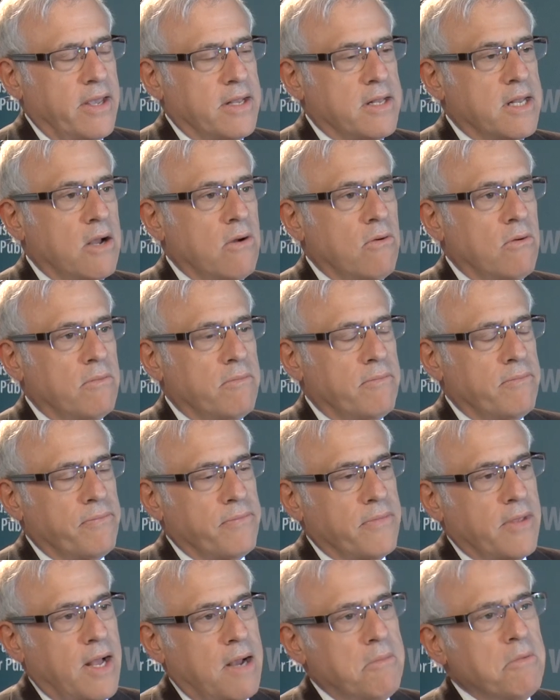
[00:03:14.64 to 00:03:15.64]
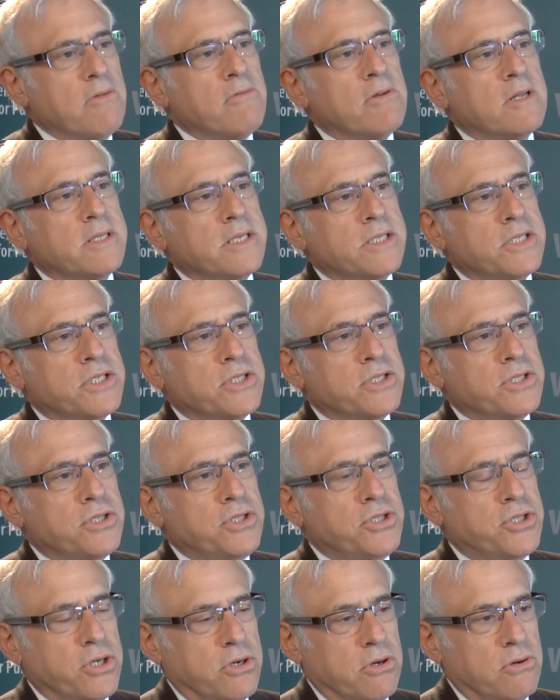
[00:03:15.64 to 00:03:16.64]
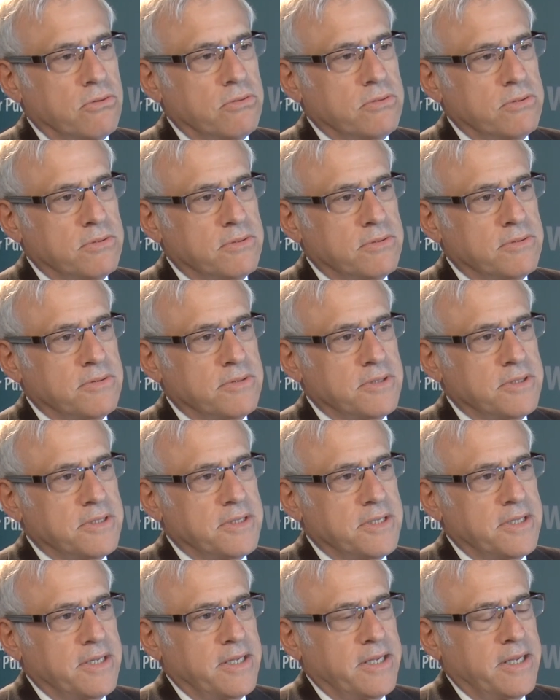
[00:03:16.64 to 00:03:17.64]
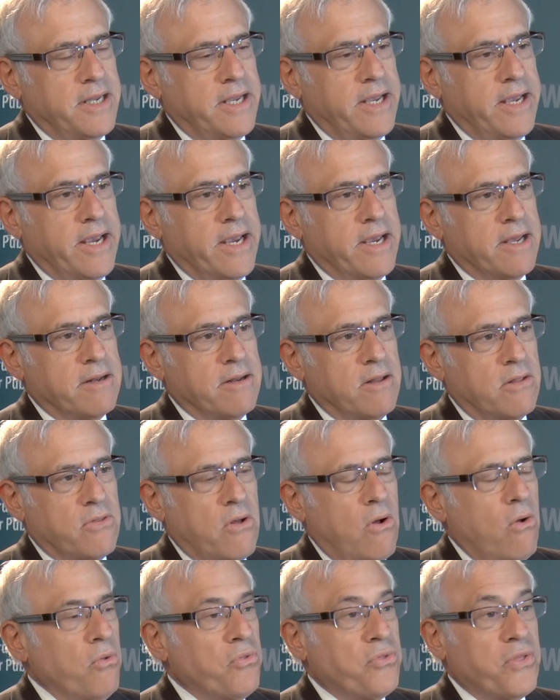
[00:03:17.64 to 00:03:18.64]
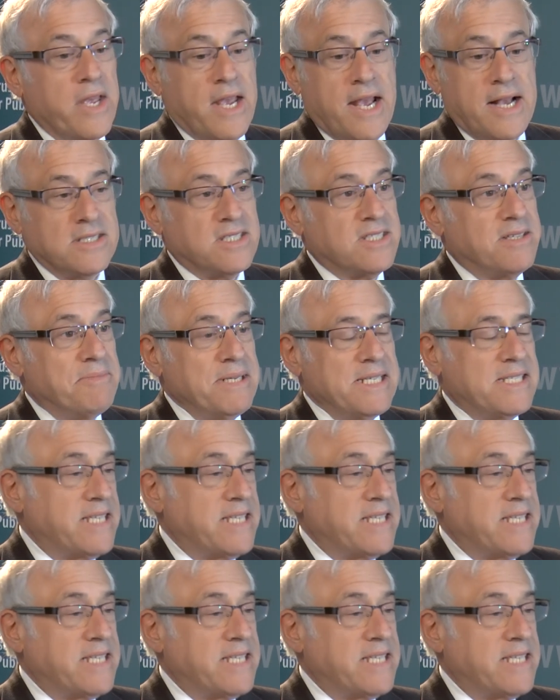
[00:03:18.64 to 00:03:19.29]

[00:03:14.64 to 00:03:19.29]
Now, I'm a religious Jew, and the whole thing has to be